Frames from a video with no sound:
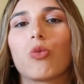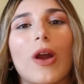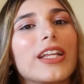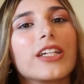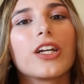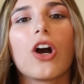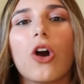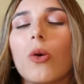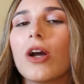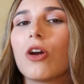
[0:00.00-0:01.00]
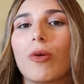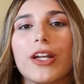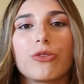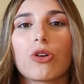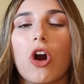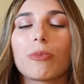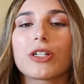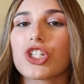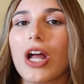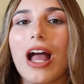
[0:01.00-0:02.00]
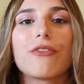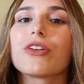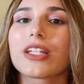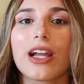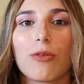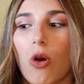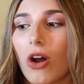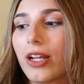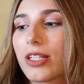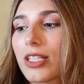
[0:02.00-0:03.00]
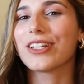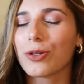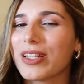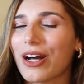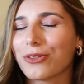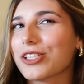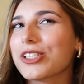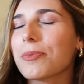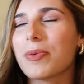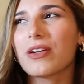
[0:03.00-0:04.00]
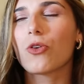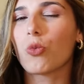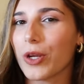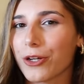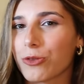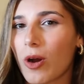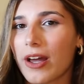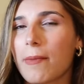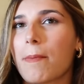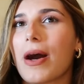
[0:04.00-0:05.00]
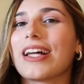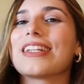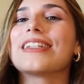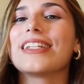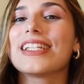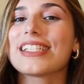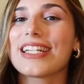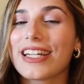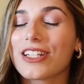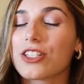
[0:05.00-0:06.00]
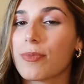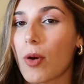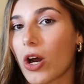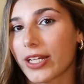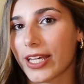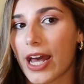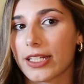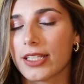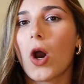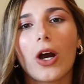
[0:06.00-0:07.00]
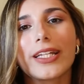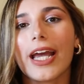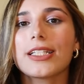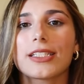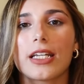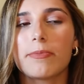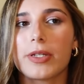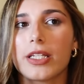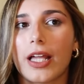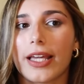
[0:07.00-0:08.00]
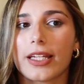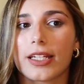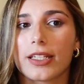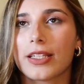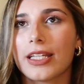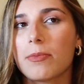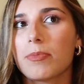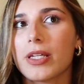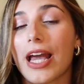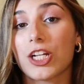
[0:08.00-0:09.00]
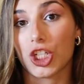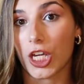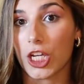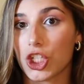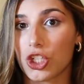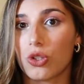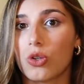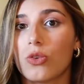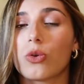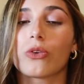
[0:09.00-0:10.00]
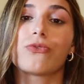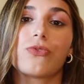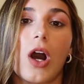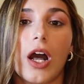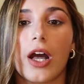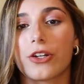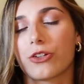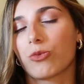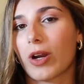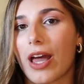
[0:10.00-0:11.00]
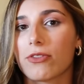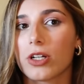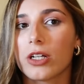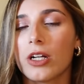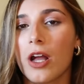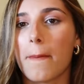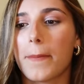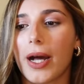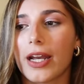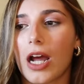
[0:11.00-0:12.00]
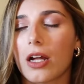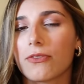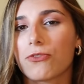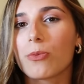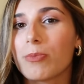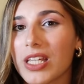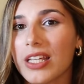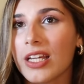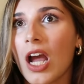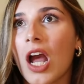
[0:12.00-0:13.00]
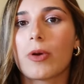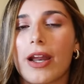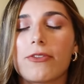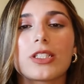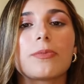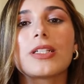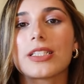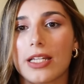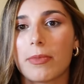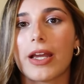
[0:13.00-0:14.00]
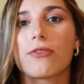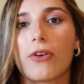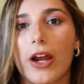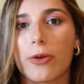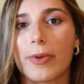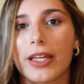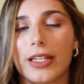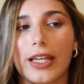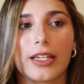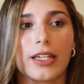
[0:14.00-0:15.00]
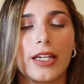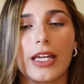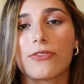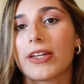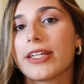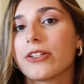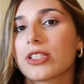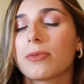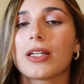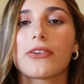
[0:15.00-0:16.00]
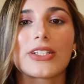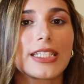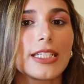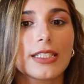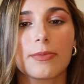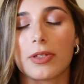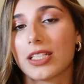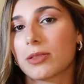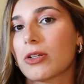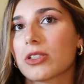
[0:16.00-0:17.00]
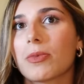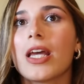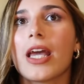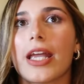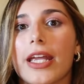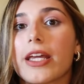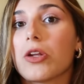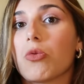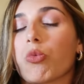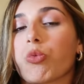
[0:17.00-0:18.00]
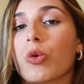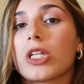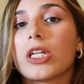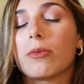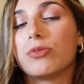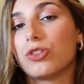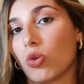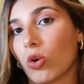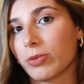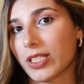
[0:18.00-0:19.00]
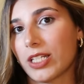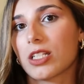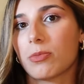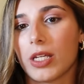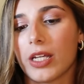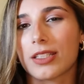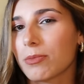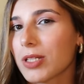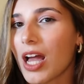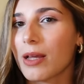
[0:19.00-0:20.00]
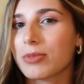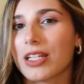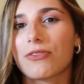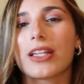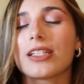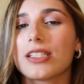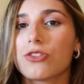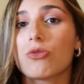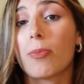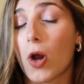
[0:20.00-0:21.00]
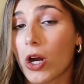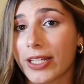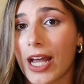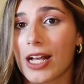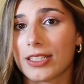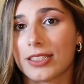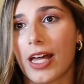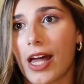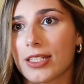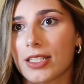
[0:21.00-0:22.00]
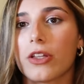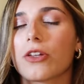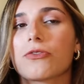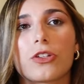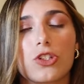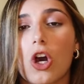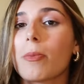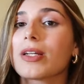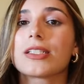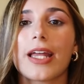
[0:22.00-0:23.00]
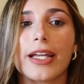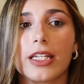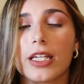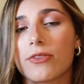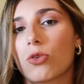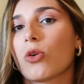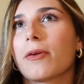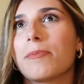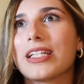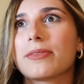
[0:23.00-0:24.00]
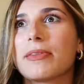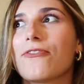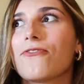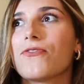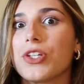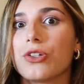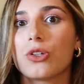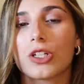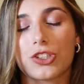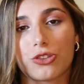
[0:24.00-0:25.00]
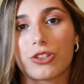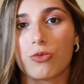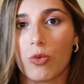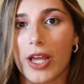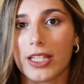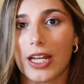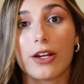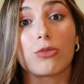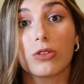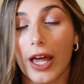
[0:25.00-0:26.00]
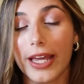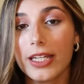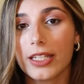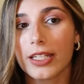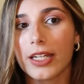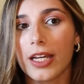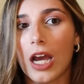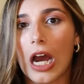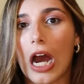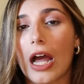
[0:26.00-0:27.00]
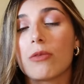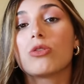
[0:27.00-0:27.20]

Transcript: ready to go, ready to accomplish everything I want. Hear me out. This is a bit of a weird one, but listening to podcasts. Podcasts can be like, they can be educational or fun or whatever, but for me, whenever something's in my environment, like if I hear something, I see something, I smell something, it really absorbs into me. Sometimes, like if I listen to a podcast that, if the topic's negative or it makes me feel a certain way that I don't like, I